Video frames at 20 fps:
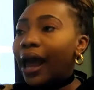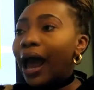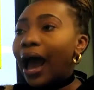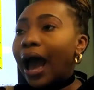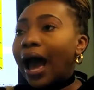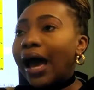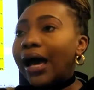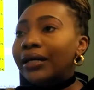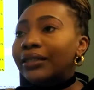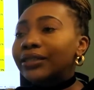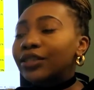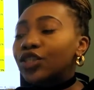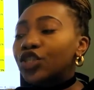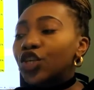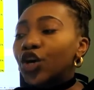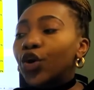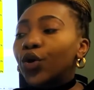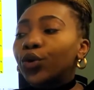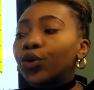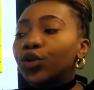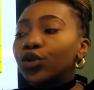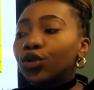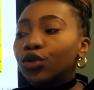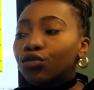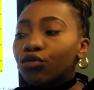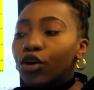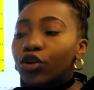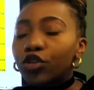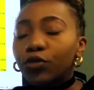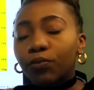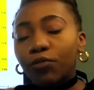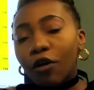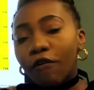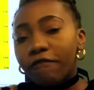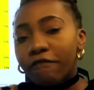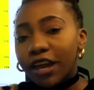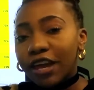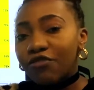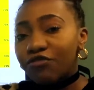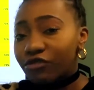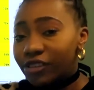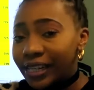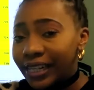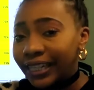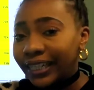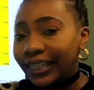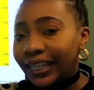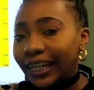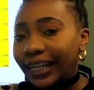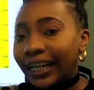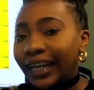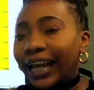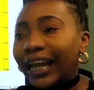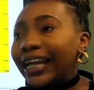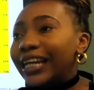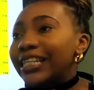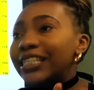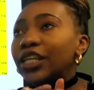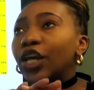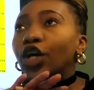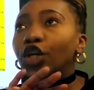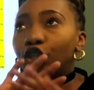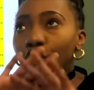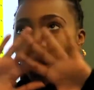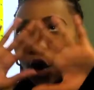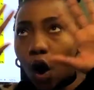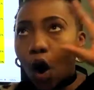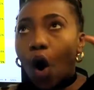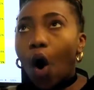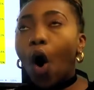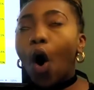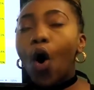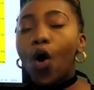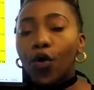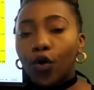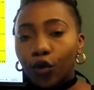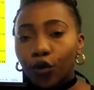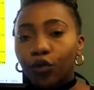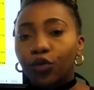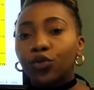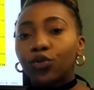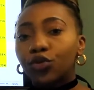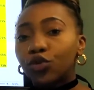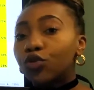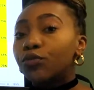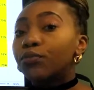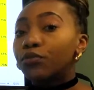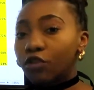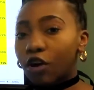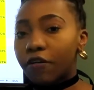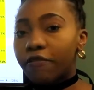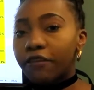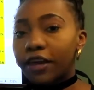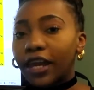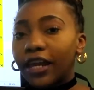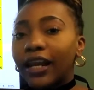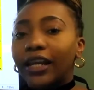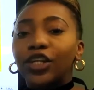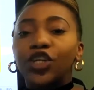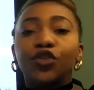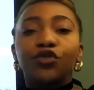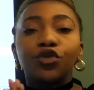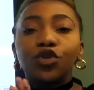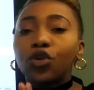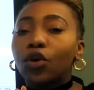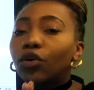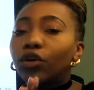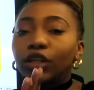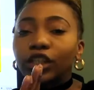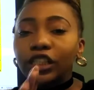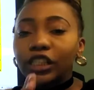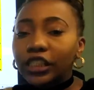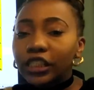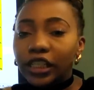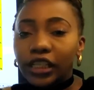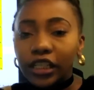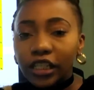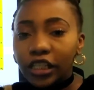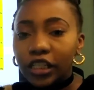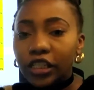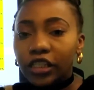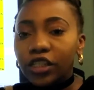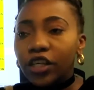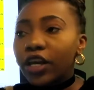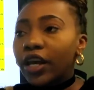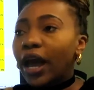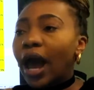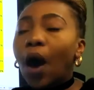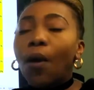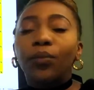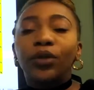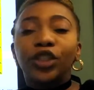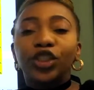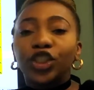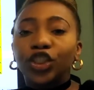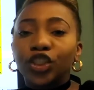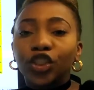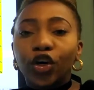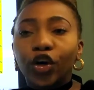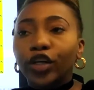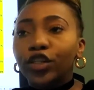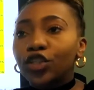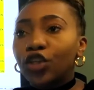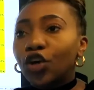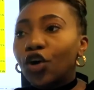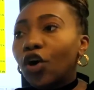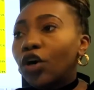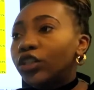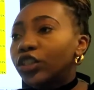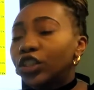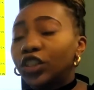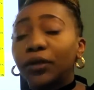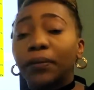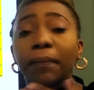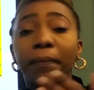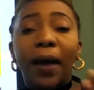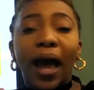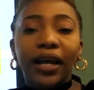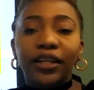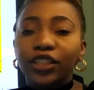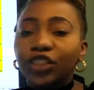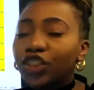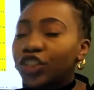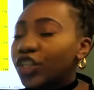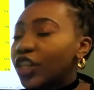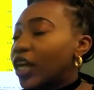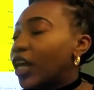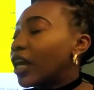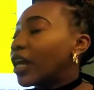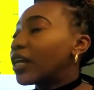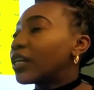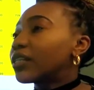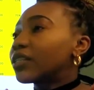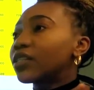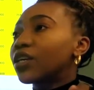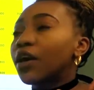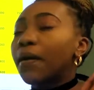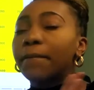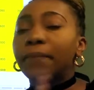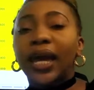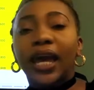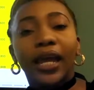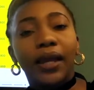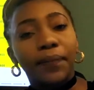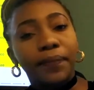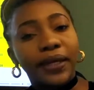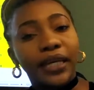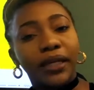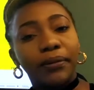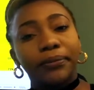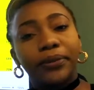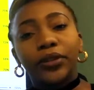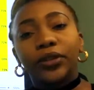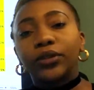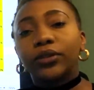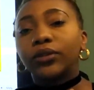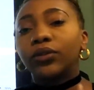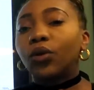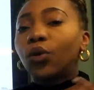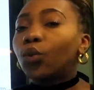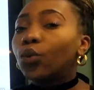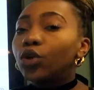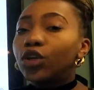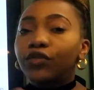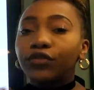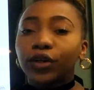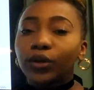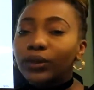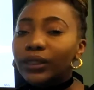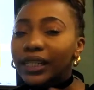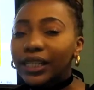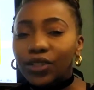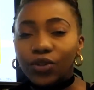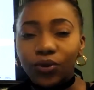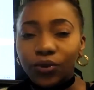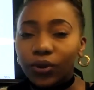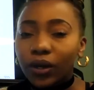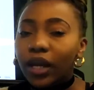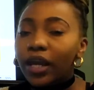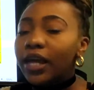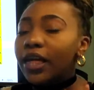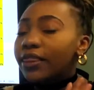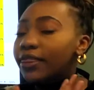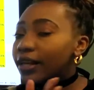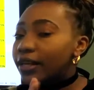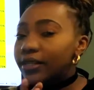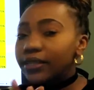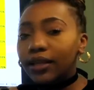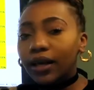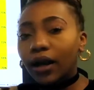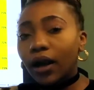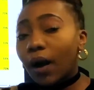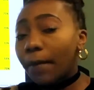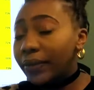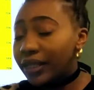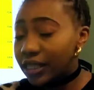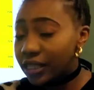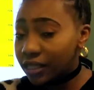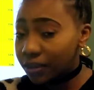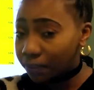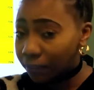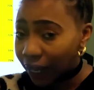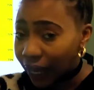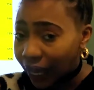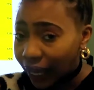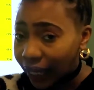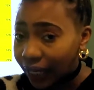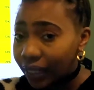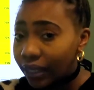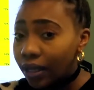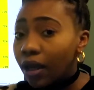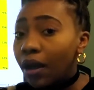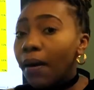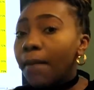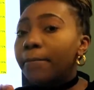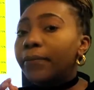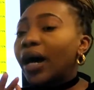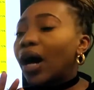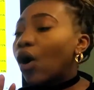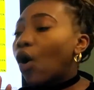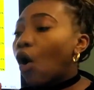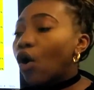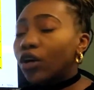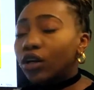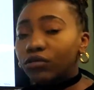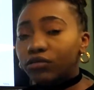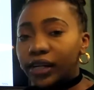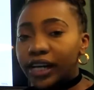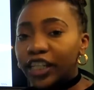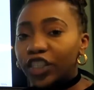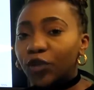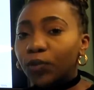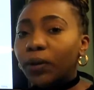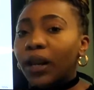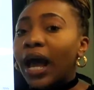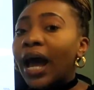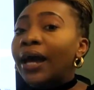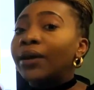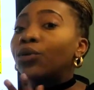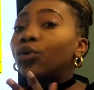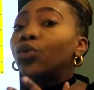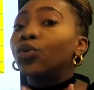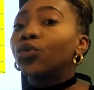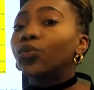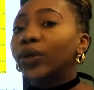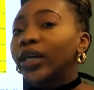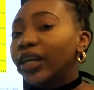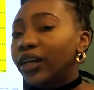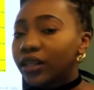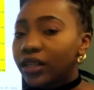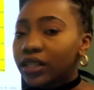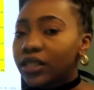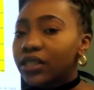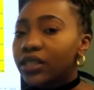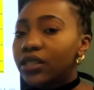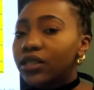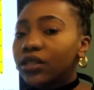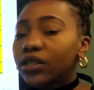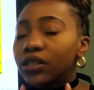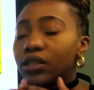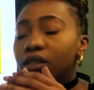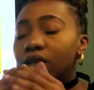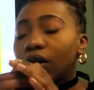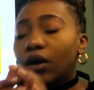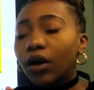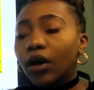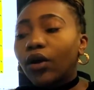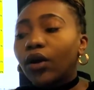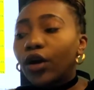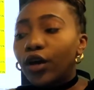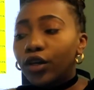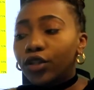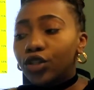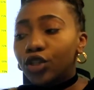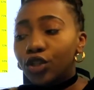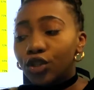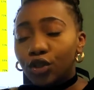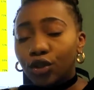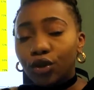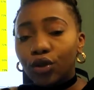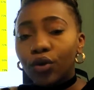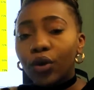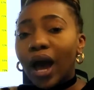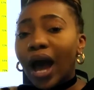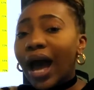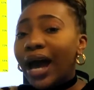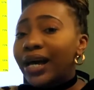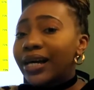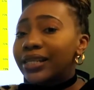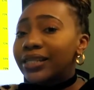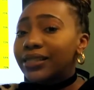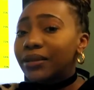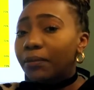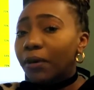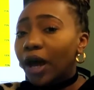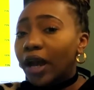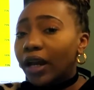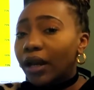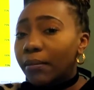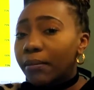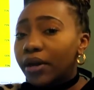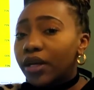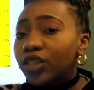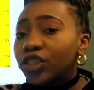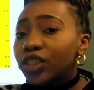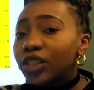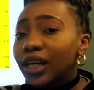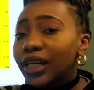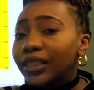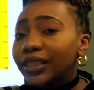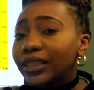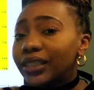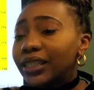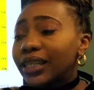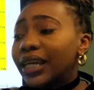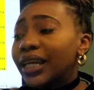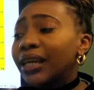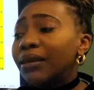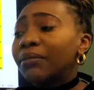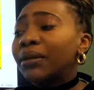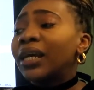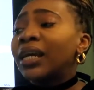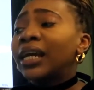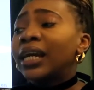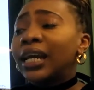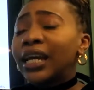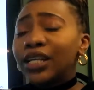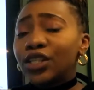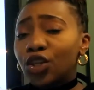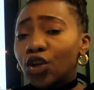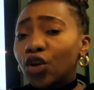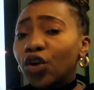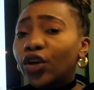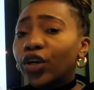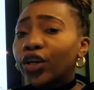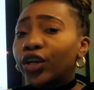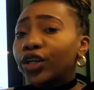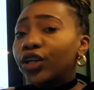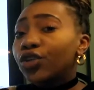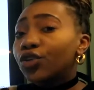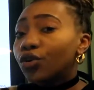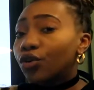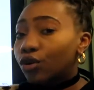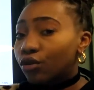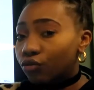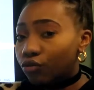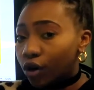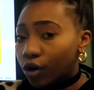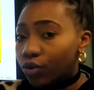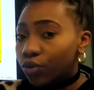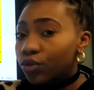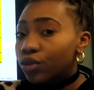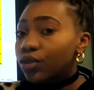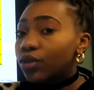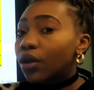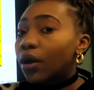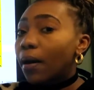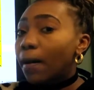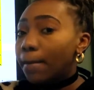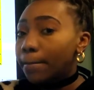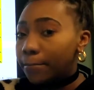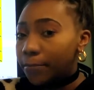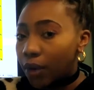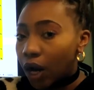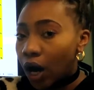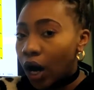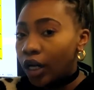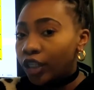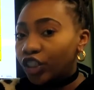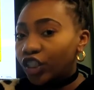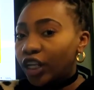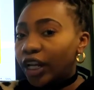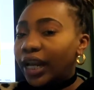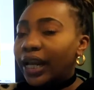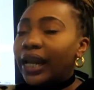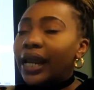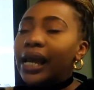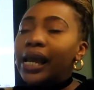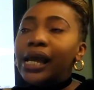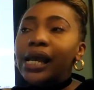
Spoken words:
And so your gross profit really is your overall profit. You've not considered how much it's going to cost to package things, pay people, all of those little things that come into play. But on a range plan, all we are considered to do as the buying and merchandising team is look at your gross margin.